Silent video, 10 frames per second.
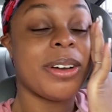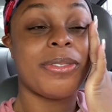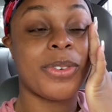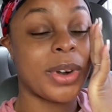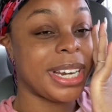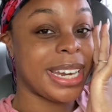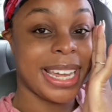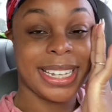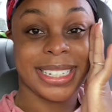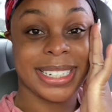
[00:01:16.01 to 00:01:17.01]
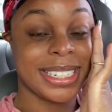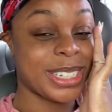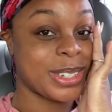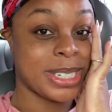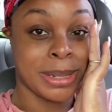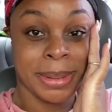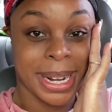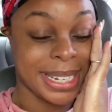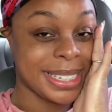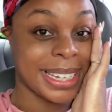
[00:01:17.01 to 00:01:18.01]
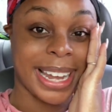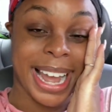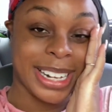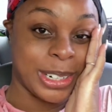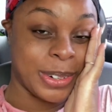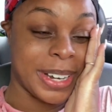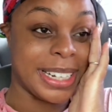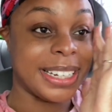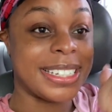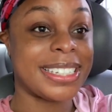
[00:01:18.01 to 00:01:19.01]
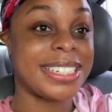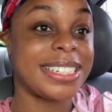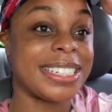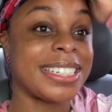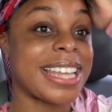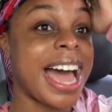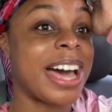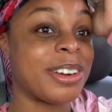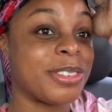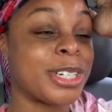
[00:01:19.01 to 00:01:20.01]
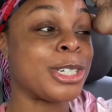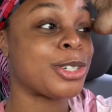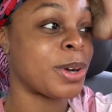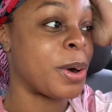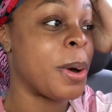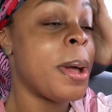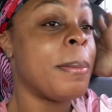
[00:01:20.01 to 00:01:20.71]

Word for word: forty days until Sim and I say I do, and this is just out of control.